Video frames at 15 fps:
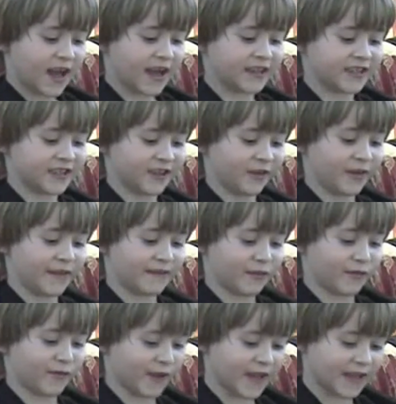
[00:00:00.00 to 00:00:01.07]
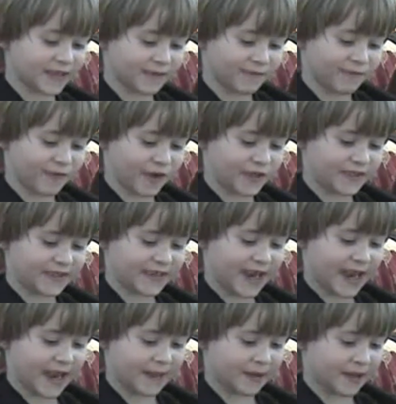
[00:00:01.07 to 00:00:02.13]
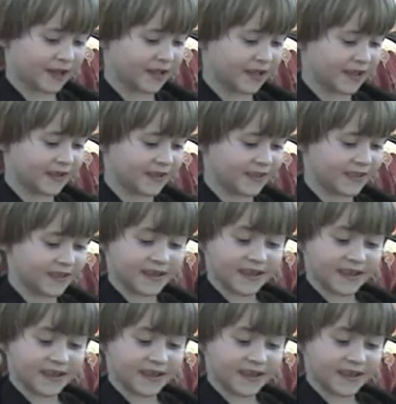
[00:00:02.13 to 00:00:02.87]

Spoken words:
I shall never forget the first time I laid